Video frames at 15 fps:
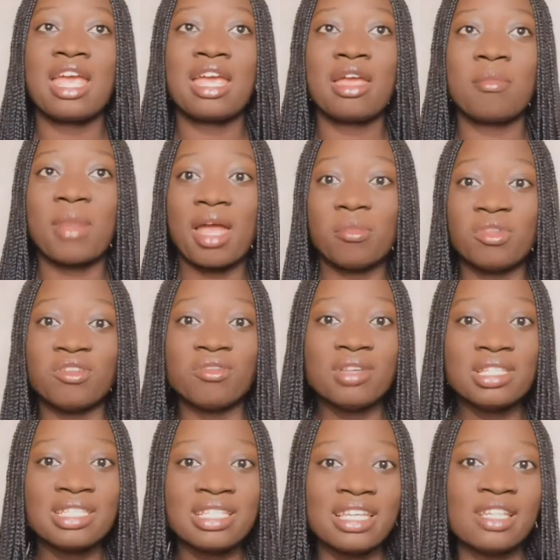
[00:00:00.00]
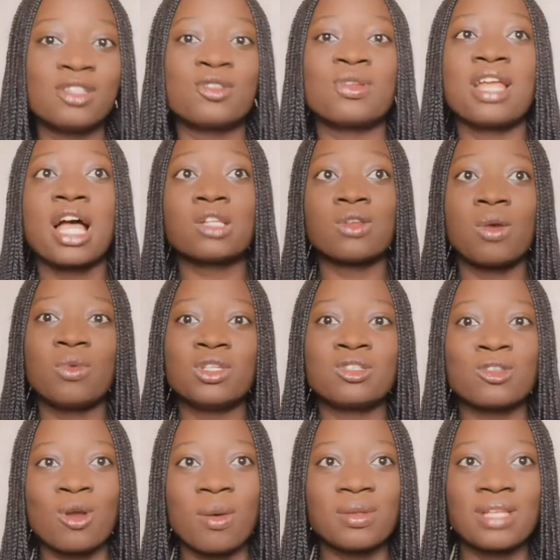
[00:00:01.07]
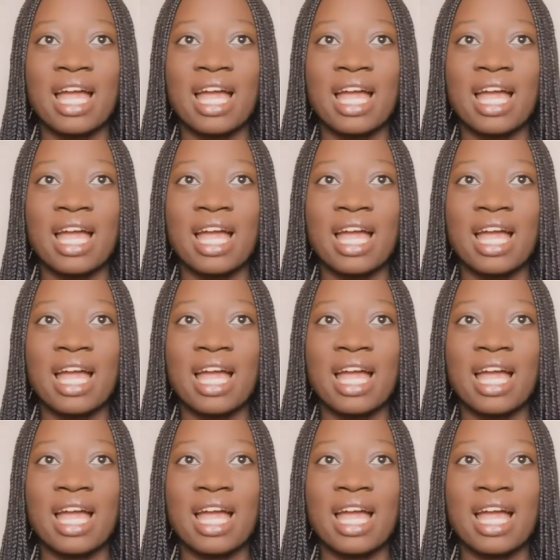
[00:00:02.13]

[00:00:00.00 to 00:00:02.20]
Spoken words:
it might be risky. So that's when we stopped.